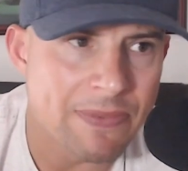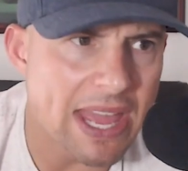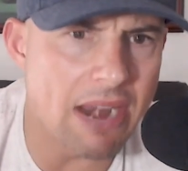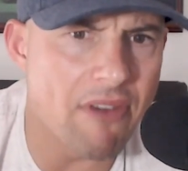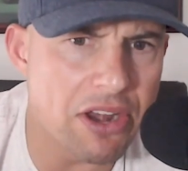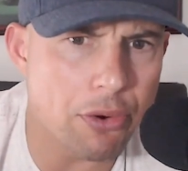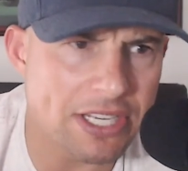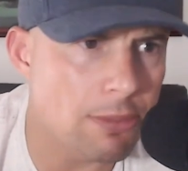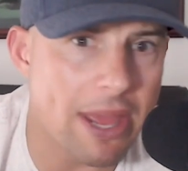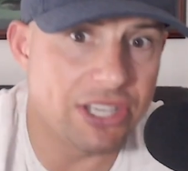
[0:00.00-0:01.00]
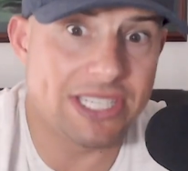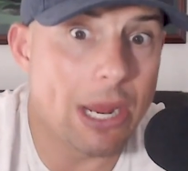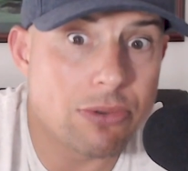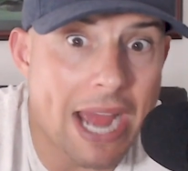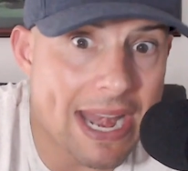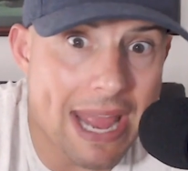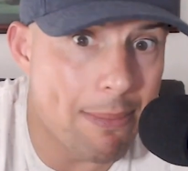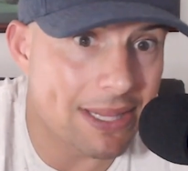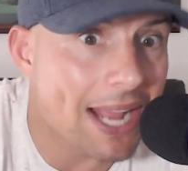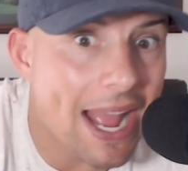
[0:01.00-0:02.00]
And I've underestimated just how
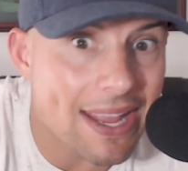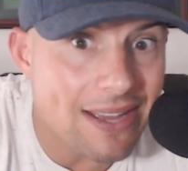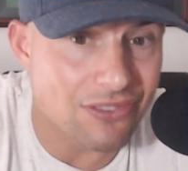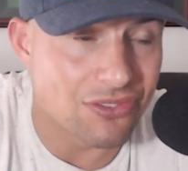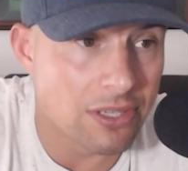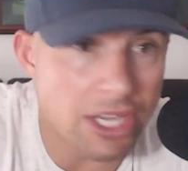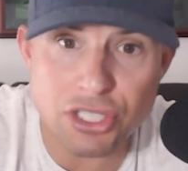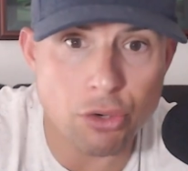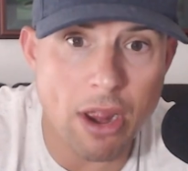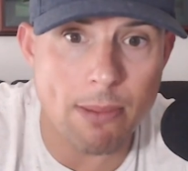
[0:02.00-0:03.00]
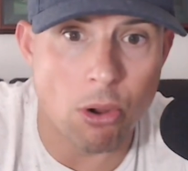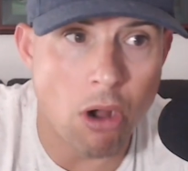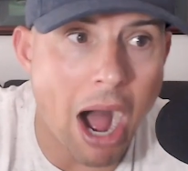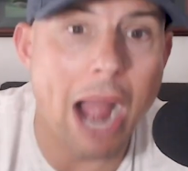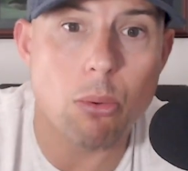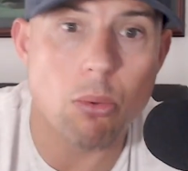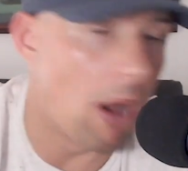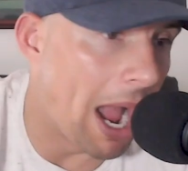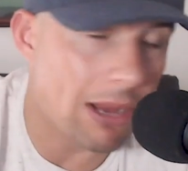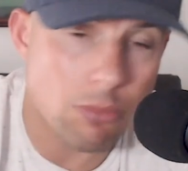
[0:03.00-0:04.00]
dynamic the guy is. He's incredible.
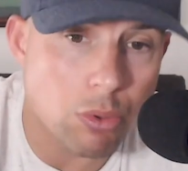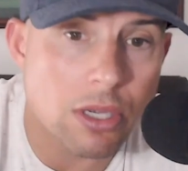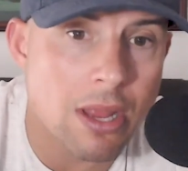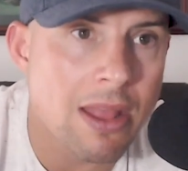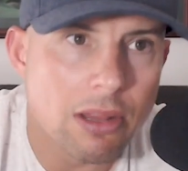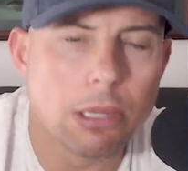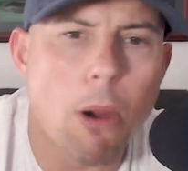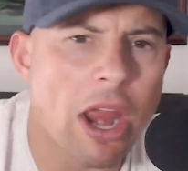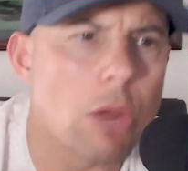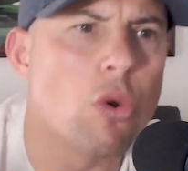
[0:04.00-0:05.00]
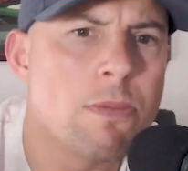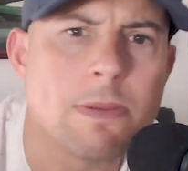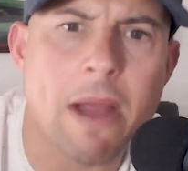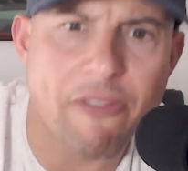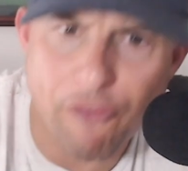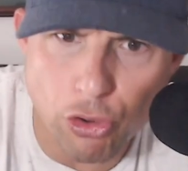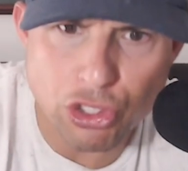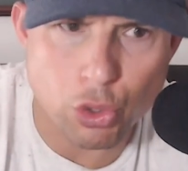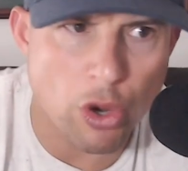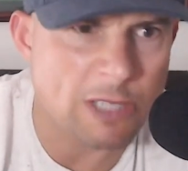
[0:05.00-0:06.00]
He wouldn't be my
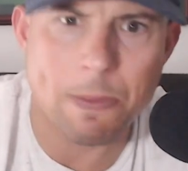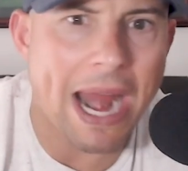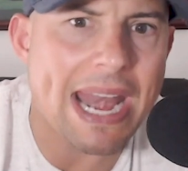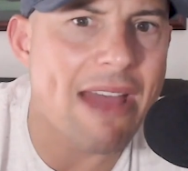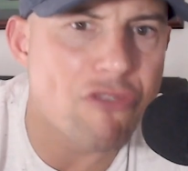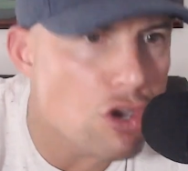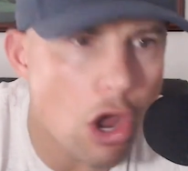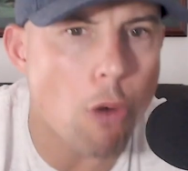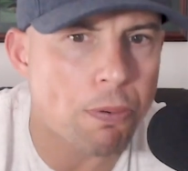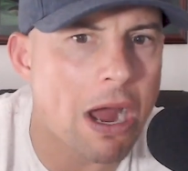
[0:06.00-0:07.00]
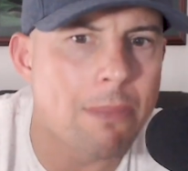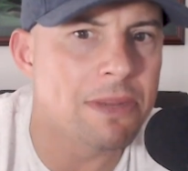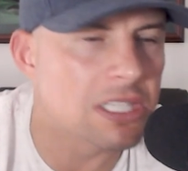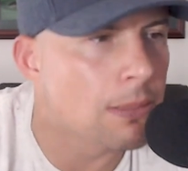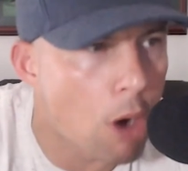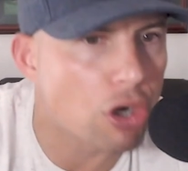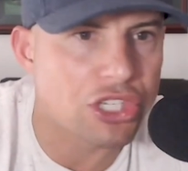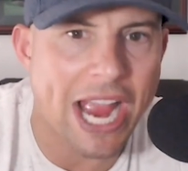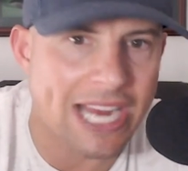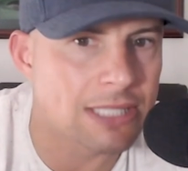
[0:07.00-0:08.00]
first choice, but I'd have no problem as Lamar
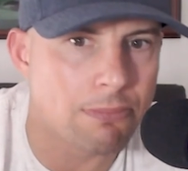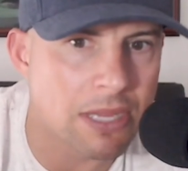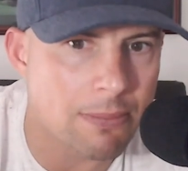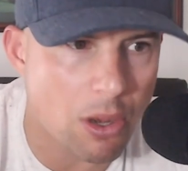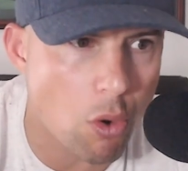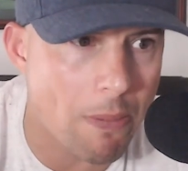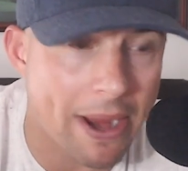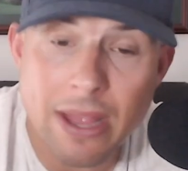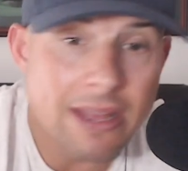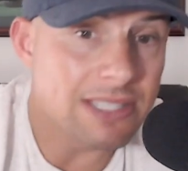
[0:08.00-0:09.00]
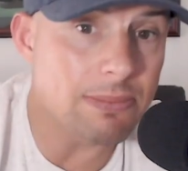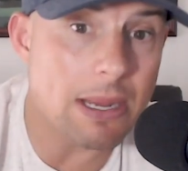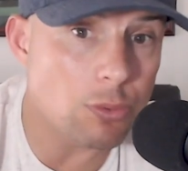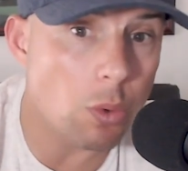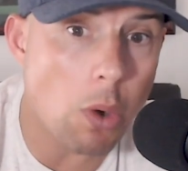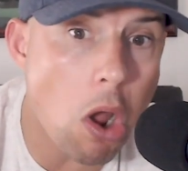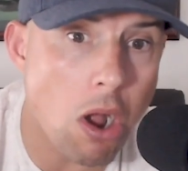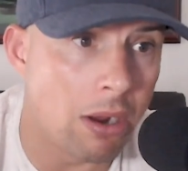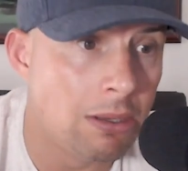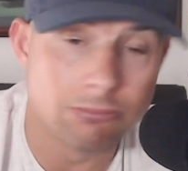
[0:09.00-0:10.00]
Jackson being my quarterback. Sometimes we're
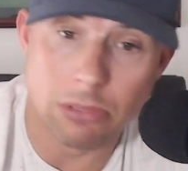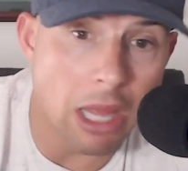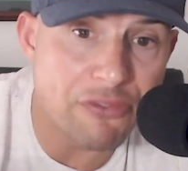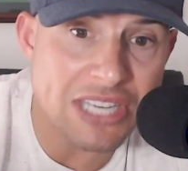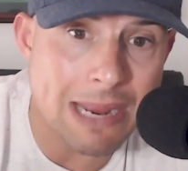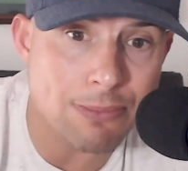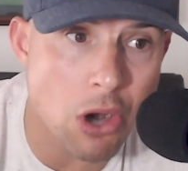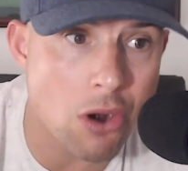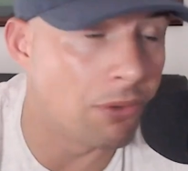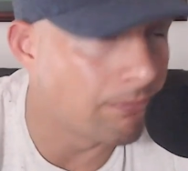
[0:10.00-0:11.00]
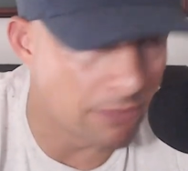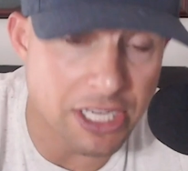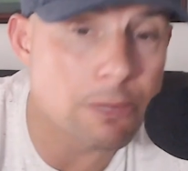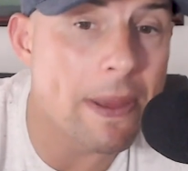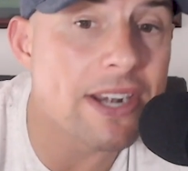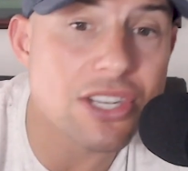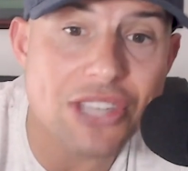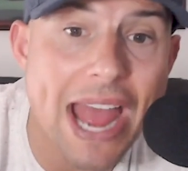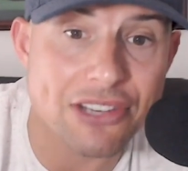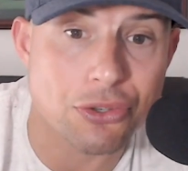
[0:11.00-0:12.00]
wrong. Love Sam Darnold. He's been a
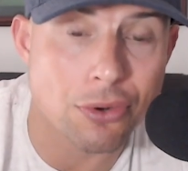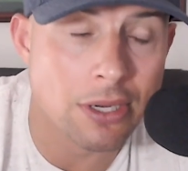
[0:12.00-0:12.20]
disaster.